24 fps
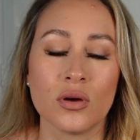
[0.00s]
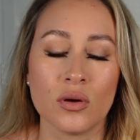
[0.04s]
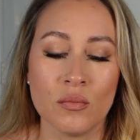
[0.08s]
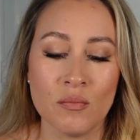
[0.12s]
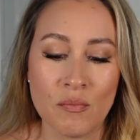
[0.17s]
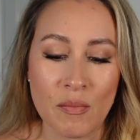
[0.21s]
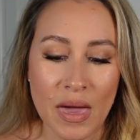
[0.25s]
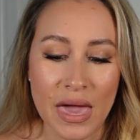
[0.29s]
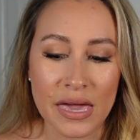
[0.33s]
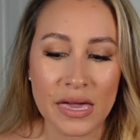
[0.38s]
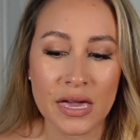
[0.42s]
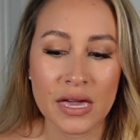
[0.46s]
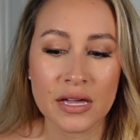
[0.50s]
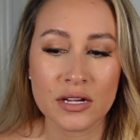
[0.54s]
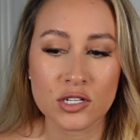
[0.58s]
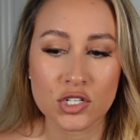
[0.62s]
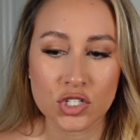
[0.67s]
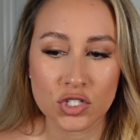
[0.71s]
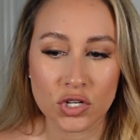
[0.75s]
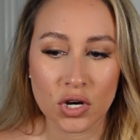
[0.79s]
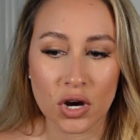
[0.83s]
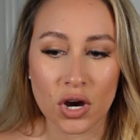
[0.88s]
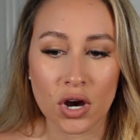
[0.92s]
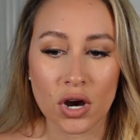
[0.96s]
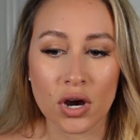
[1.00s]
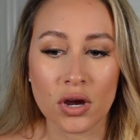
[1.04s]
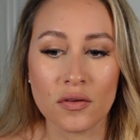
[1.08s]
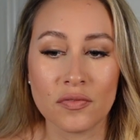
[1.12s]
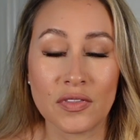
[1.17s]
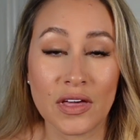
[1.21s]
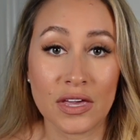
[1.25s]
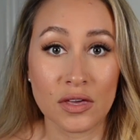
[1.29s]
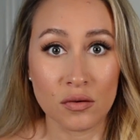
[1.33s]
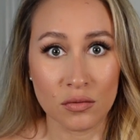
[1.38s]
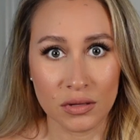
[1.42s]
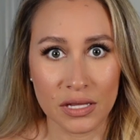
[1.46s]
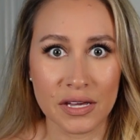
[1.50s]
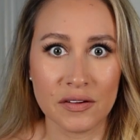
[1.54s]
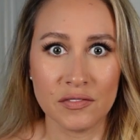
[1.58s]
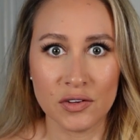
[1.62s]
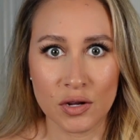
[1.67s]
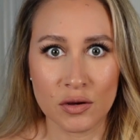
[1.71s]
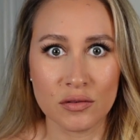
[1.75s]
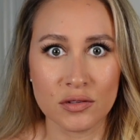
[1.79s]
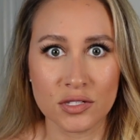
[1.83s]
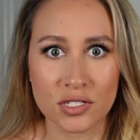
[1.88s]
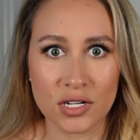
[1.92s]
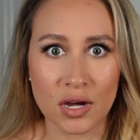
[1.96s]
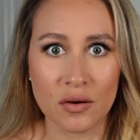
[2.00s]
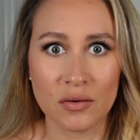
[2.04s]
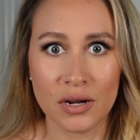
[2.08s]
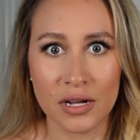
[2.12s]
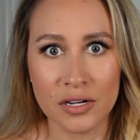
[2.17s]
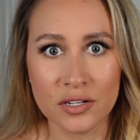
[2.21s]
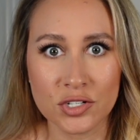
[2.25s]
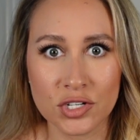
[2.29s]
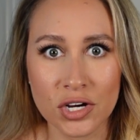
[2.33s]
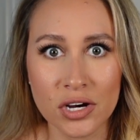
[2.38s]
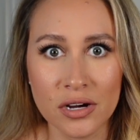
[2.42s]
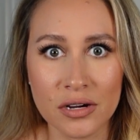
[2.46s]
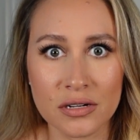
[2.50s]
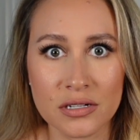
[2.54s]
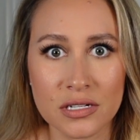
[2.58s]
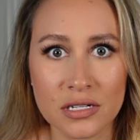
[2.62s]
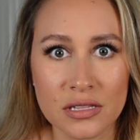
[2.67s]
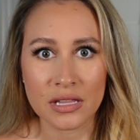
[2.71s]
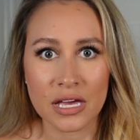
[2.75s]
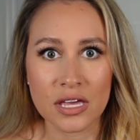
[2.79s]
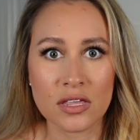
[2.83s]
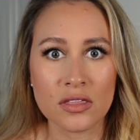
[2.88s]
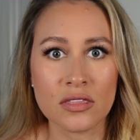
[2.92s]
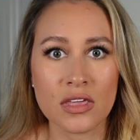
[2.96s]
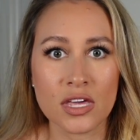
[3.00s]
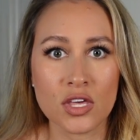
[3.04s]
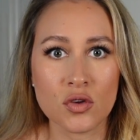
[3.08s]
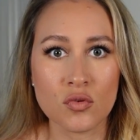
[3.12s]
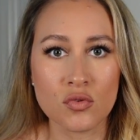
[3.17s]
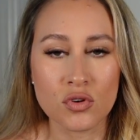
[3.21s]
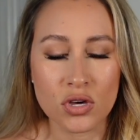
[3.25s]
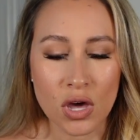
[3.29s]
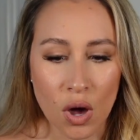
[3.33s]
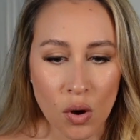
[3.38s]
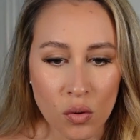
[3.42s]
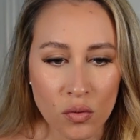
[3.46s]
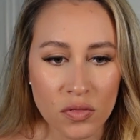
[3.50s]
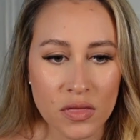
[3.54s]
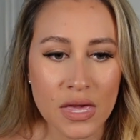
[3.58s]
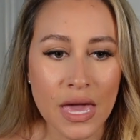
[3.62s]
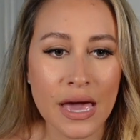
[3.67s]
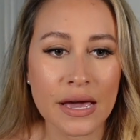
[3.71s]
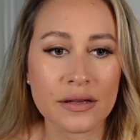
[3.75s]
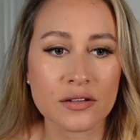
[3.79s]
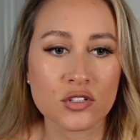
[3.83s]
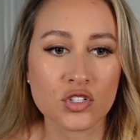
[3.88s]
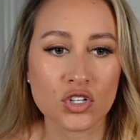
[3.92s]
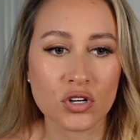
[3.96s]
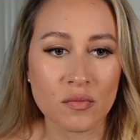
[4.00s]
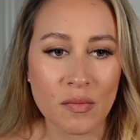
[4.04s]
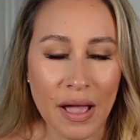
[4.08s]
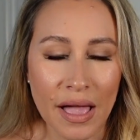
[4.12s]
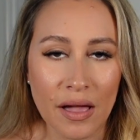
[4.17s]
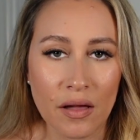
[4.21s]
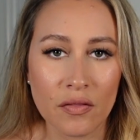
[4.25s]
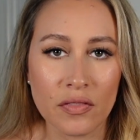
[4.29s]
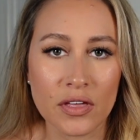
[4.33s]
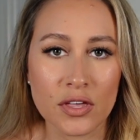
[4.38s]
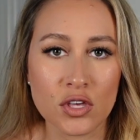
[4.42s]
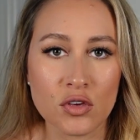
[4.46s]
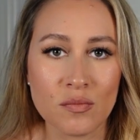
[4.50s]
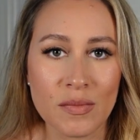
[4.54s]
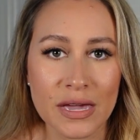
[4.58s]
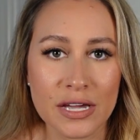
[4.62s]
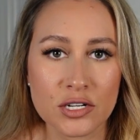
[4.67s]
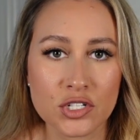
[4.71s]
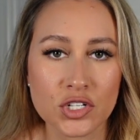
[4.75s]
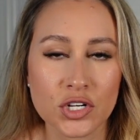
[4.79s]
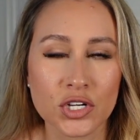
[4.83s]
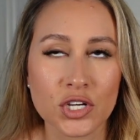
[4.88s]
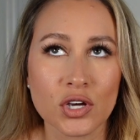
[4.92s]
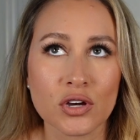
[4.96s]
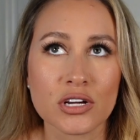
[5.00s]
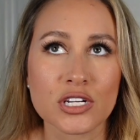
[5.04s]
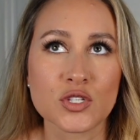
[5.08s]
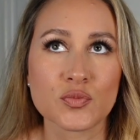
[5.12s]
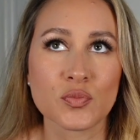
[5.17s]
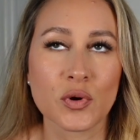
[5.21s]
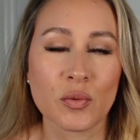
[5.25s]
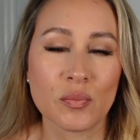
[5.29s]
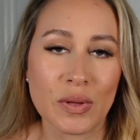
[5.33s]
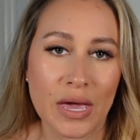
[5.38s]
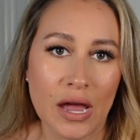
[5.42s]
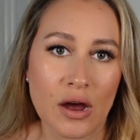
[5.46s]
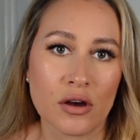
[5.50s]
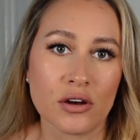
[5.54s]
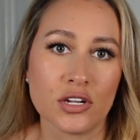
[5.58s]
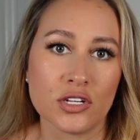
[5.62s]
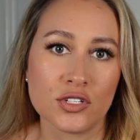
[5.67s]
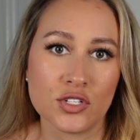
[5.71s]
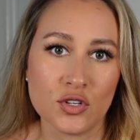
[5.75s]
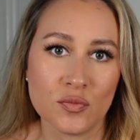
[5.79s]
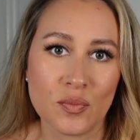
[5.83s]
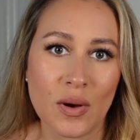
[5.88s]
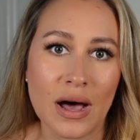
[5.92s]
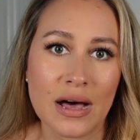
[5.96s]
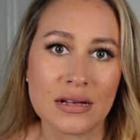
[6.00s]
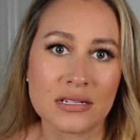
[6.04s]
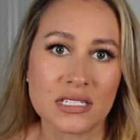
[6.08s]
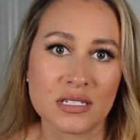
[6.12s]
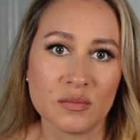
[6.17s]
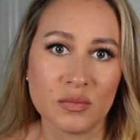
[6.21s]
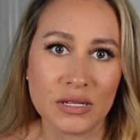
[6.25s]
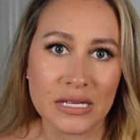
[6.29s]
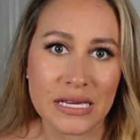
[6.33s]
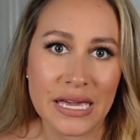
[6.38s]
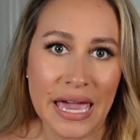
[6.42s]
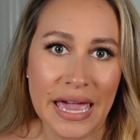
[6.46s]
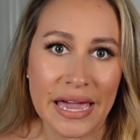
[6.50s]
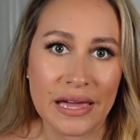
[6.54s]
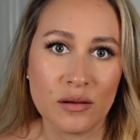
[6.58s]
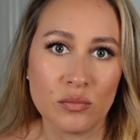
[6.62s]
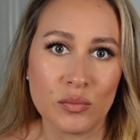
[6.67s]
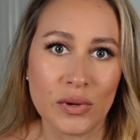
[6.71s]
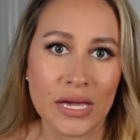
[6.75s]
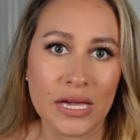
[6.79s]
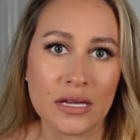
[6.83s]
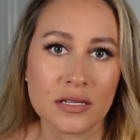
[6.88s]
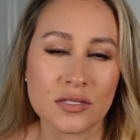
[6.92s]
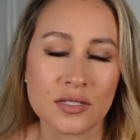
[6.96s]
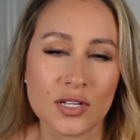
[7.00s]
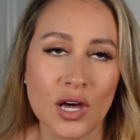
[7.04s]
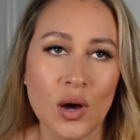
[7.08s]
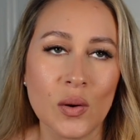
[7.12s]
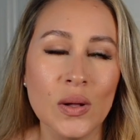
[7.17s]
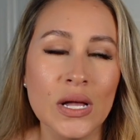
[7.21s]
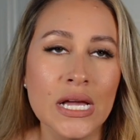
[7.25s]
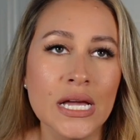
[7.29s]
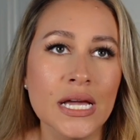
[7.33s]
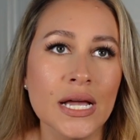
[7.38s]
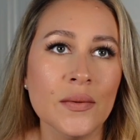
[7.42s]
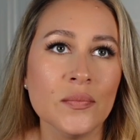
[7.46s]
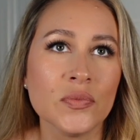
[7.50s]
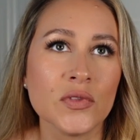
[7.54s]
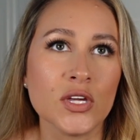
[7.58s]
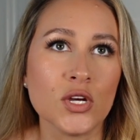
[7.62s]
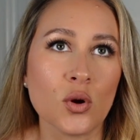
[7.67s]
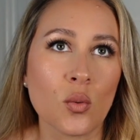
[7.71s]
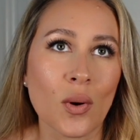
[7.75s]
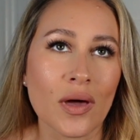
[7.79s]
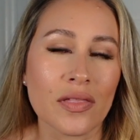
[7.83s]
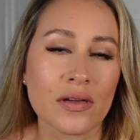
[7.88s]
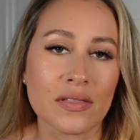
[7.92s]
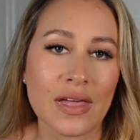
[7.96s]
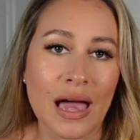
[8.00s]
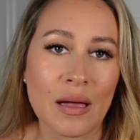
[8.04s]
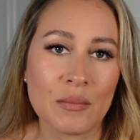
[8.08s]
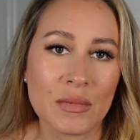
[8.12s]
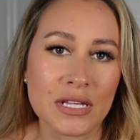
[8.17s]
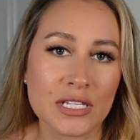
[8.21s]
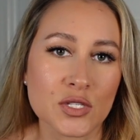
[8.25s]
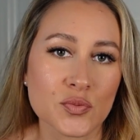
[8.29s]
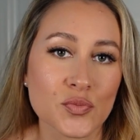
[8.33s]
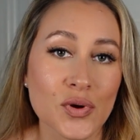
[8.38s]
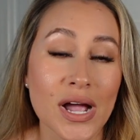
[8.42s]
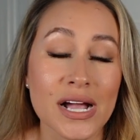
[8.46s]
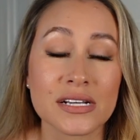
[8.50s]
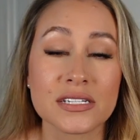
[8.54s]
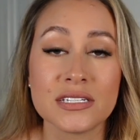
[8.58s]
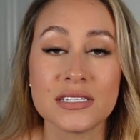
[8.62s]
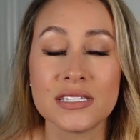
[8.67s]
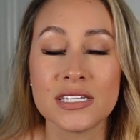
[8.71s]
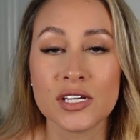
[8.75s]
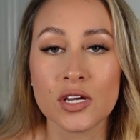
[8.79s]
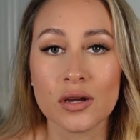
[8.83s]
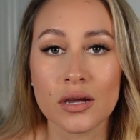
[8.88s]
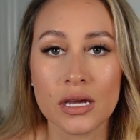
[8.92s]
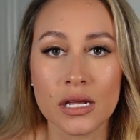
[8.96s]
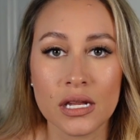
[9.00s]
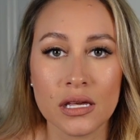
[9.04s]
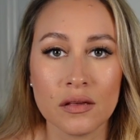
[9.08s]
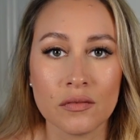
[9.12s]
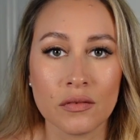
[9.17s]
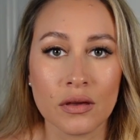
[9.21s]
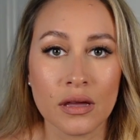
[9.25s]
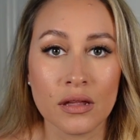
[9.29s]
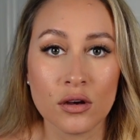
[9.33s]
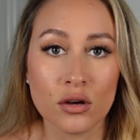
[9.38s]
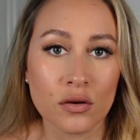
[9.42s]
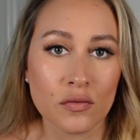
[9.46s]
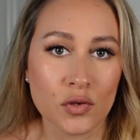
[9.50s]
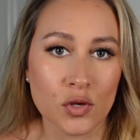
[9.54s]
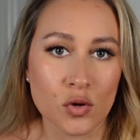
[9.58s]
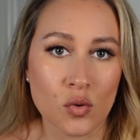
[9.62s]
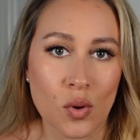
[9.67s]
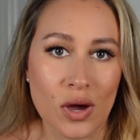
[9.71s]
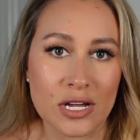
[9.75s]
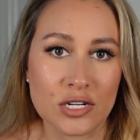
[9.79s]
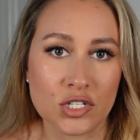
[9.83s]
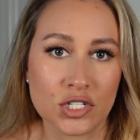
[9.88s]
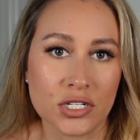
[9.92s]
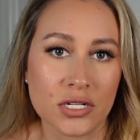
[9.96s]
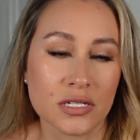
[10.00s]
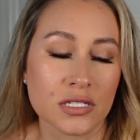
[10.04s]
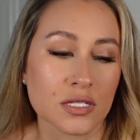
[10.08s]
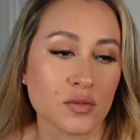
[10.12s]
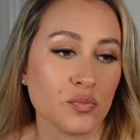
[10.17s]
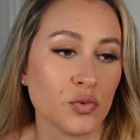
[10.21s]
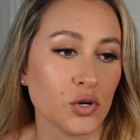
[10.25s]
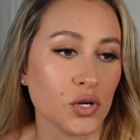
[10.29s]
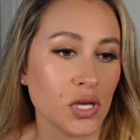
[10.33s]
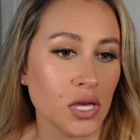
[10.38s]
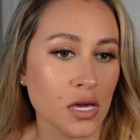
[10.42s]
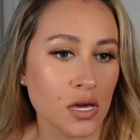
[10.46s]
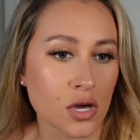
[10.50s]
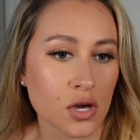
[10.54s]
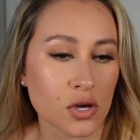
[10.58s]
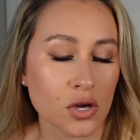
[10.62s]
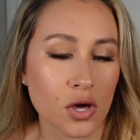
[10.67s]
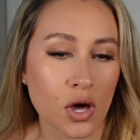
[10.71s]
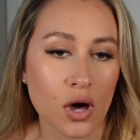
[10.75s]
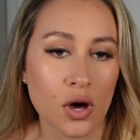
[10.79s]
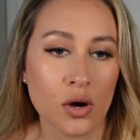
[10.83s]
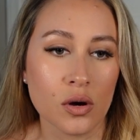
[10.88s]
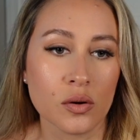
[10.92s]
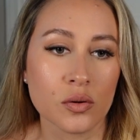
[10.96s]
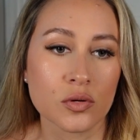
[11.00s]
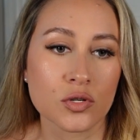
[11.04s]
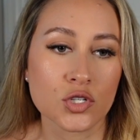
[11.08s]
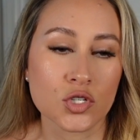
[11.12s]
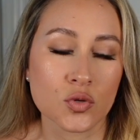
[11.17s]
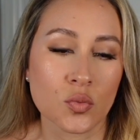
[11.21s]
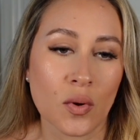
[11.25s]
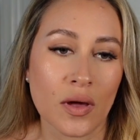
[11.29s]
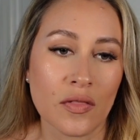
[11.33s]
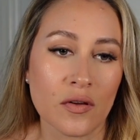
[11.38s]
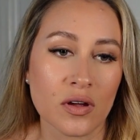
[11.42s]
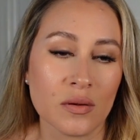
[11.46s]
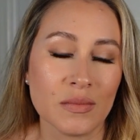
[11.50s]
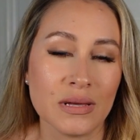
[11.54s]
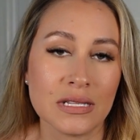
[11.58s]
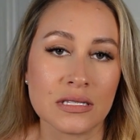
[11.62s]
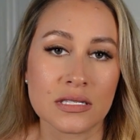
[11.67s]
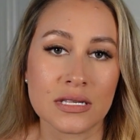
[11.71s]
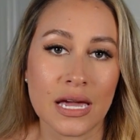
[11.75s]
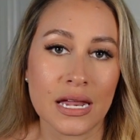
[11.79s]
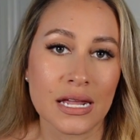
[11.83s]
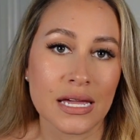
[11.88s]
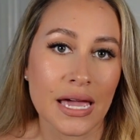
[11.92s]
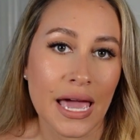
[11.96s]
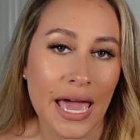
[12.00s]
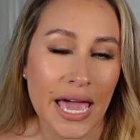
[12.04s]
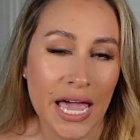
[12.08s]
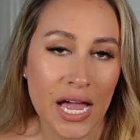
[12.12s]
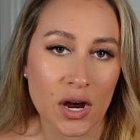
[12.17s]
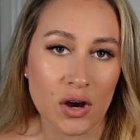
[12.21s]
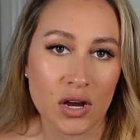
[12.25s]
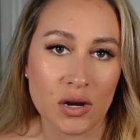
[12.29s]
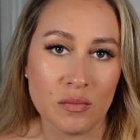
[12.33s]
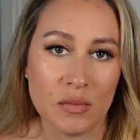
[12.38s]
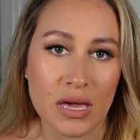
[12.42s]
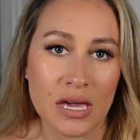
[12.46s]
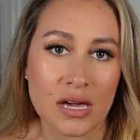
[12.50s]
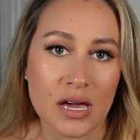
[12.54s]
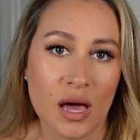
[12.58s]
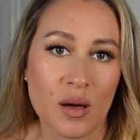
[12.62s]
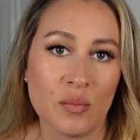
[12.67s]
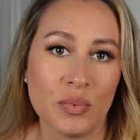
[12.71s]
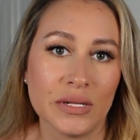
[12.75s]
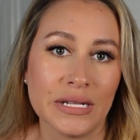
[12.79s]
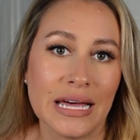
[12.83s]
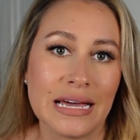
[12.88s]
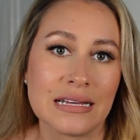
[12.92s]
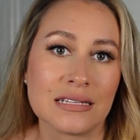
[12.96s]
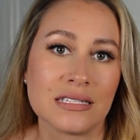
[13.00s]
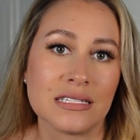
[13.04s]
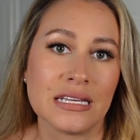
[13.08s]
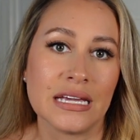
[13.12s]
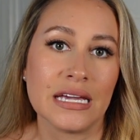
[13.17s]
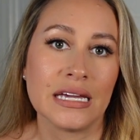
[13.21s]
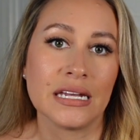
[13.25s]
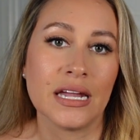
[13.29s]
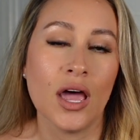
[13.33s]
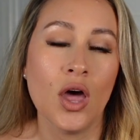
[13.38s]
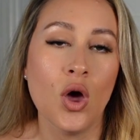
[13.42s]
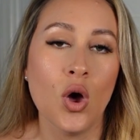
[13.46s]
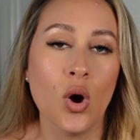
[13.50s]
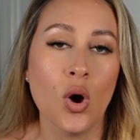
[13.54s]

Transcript: making sure that you leave no stone unturned, that you go the extra mile, that you make sure you're as prepared as you possibly can be. So, you know, whether that means practicing your interview questions, booking a coach, whether it means getting a hair and makeup lesson,